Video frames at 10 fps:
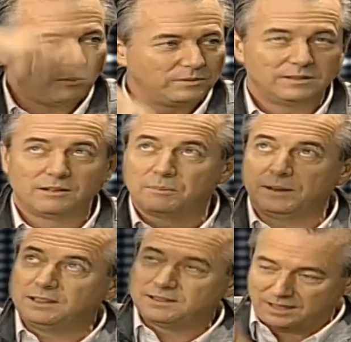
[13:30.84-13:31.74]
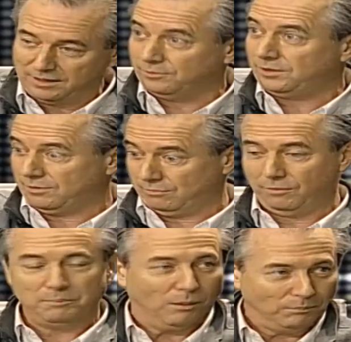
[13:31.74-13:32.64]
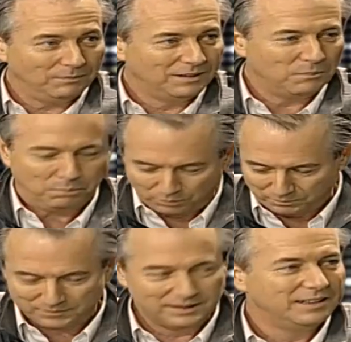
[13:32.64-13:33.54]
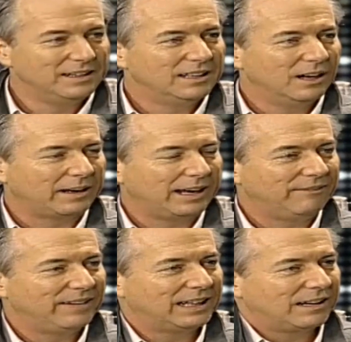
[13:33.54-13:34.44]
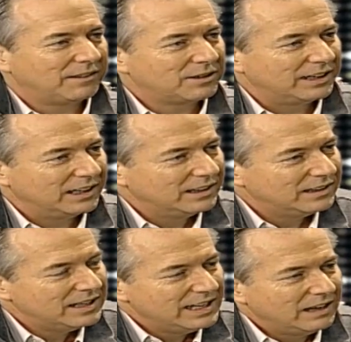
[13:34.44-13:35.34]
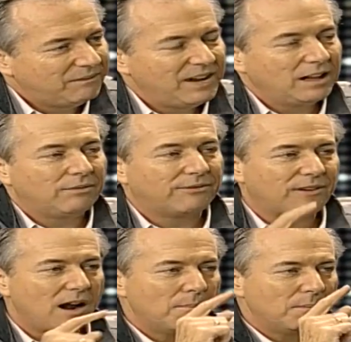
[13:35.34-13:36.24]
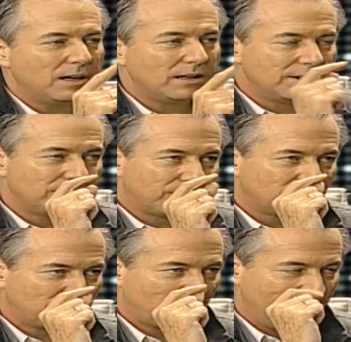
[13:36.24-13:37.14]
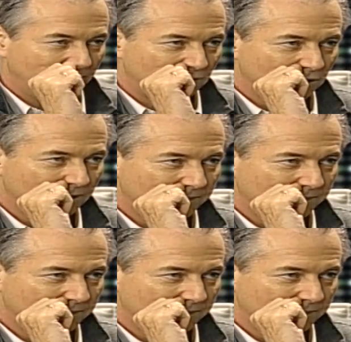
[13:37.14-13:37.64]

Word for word: ¡fum! de okay. repente sale un chico, ¡pum! ¡plum! Okay, he fell out of the tree. Okay. He fell from the first branch, mm